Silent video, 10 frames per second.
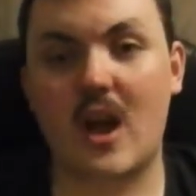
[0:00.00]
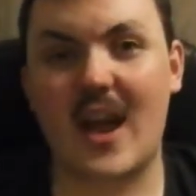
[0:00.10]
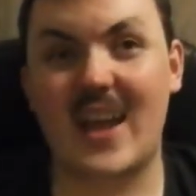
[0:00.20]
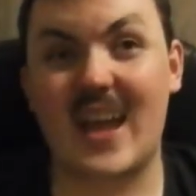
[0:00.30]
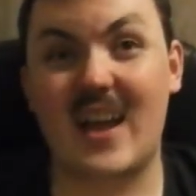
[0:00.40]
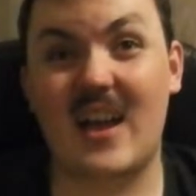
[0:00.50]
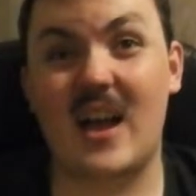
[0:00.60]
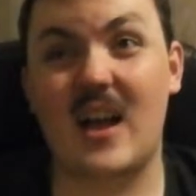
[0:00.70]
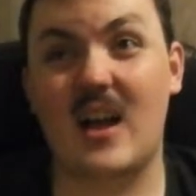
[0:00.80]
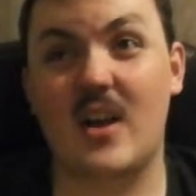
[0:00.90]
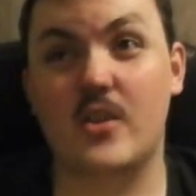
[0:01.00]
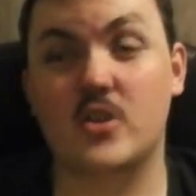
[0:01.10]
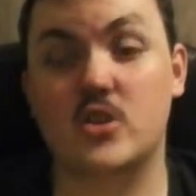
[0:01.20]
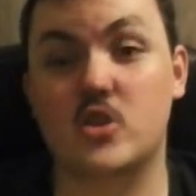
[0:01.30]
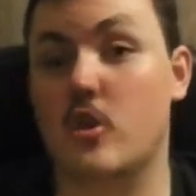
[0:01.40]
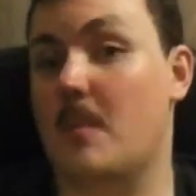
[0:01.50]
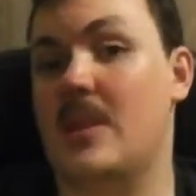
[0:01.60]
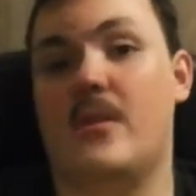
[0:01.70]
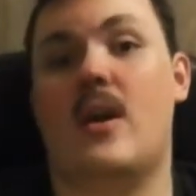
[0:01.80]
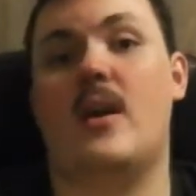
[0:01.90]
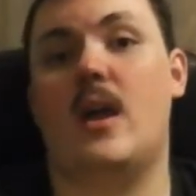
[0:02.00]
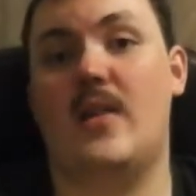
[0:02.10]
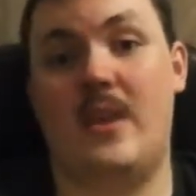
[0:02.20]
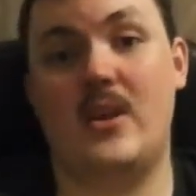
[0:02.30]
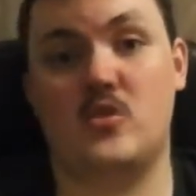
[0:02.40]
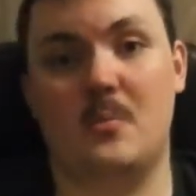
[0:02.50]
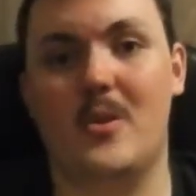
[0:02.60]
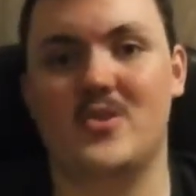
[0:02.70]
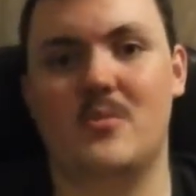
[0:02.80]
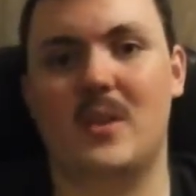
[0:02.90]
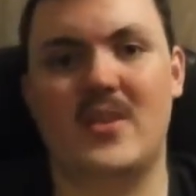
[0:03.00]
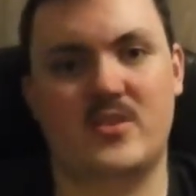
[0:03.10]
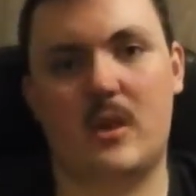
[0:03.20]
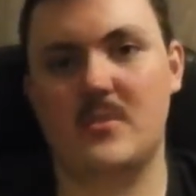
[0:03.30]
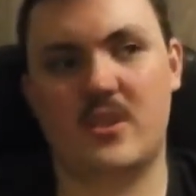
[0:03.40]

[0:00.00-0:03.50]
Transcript: I do not believe the actual person who played the Scraps,